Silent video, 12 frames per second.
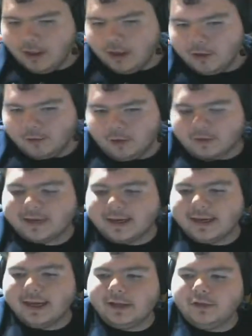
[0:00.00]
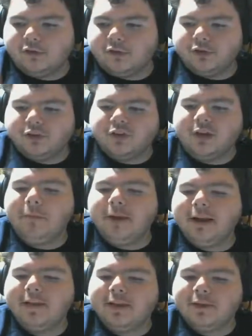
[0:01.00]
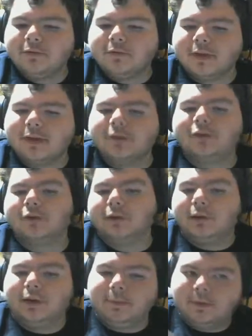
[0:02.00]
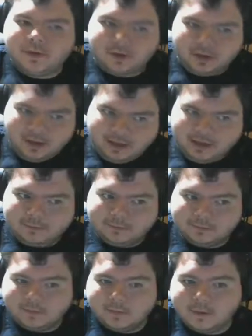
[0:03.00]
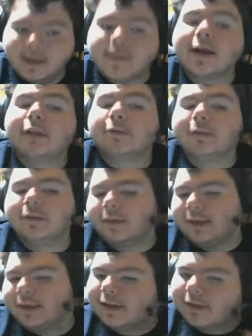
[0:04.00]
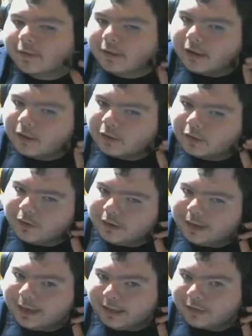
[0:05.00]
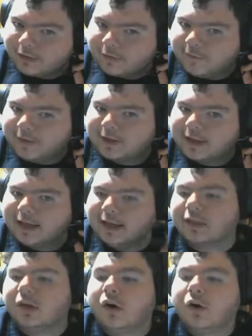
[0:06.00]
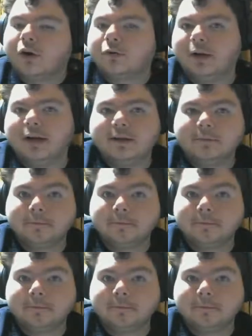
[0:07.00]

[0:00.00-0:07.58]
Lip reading: Well, a teenager. You're somebody that you think you're grown up, but you're not. And that's what this kid has to go through. He has to figure that out the hard way.